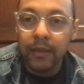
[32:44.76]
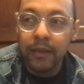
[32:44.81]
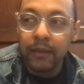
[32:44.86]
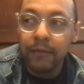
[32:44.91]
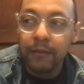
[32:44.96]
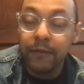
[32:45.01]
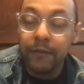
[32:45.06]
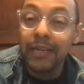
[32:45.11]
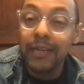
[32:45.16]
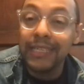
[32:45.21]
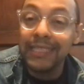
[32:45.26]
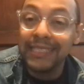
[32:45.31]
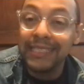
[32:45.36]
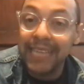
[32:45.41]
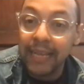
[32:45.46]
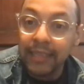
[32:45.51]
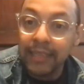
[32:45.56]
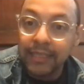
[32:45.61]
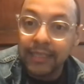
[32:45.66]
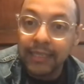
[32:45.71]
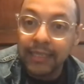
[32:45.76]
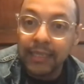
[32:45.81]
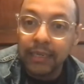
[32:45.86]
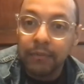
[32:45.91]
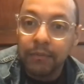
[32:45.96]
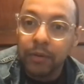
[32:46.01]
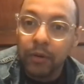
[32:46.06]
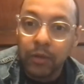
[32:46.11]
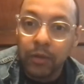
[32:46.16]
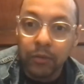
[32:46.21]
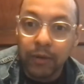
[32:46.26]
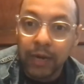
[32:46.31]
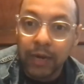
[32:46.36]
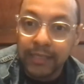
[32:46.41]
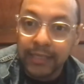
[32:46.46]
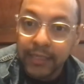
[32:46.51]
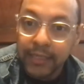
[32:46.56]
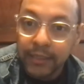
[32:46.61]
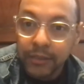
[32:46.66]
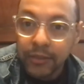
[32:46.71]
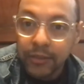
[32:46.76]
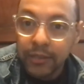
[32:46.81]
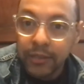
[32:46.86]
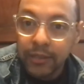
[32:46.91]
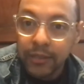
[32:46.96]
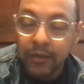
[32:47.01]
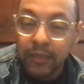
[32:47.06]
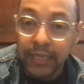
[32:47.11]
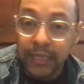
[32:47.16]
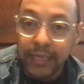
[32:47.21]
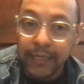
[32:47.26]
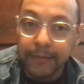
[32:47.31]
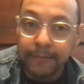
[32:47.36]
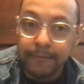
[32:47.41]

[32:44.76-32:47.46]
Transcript: very delicate and polarizing issues in our day.